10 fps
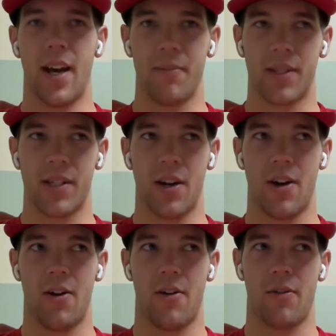Yep.
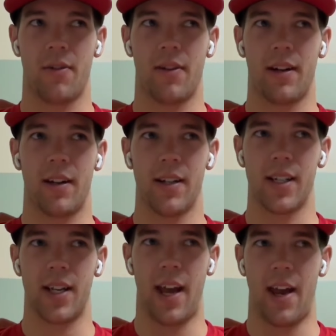So
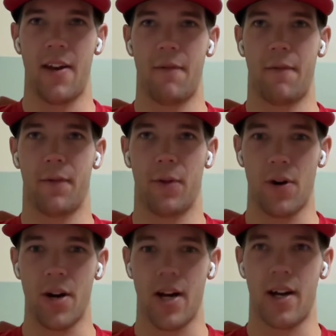in
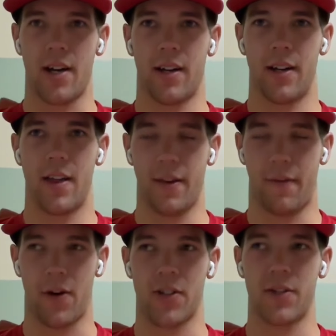Florida,
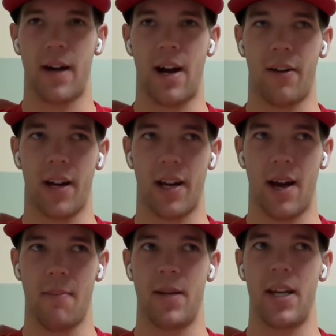the first round,
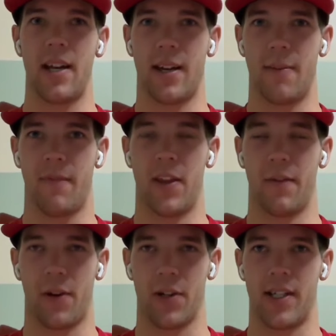I beat him
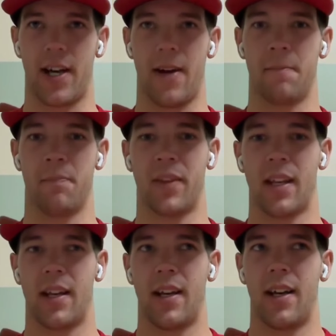the first day.
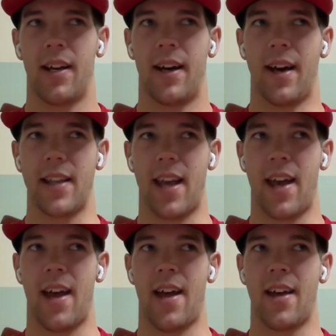And
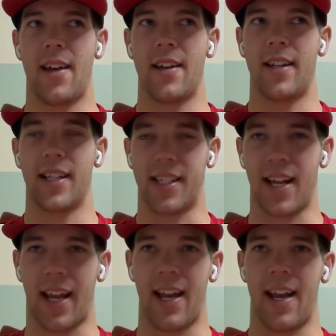then the
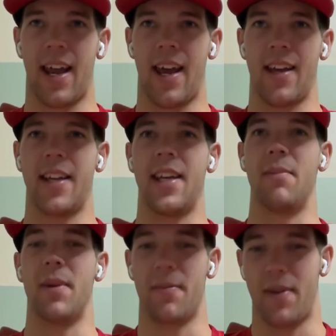second day,
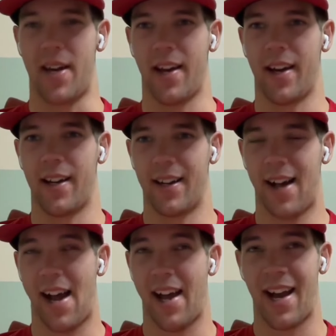he beat me.
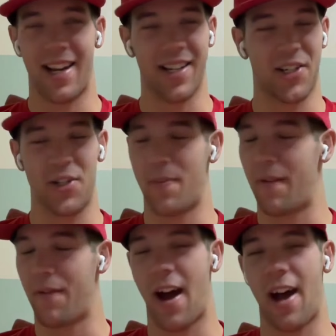I had a
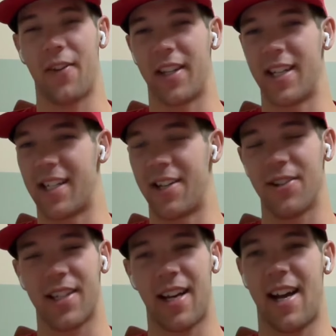stupid five on this
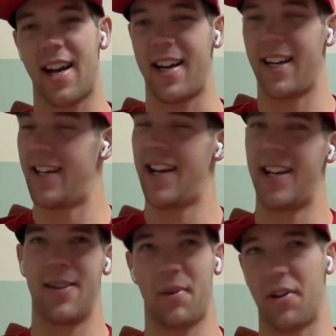hillside and
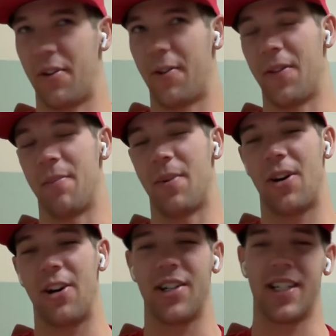ended up going over the
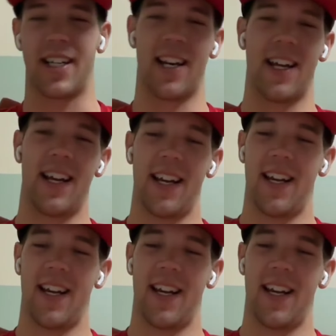bars. And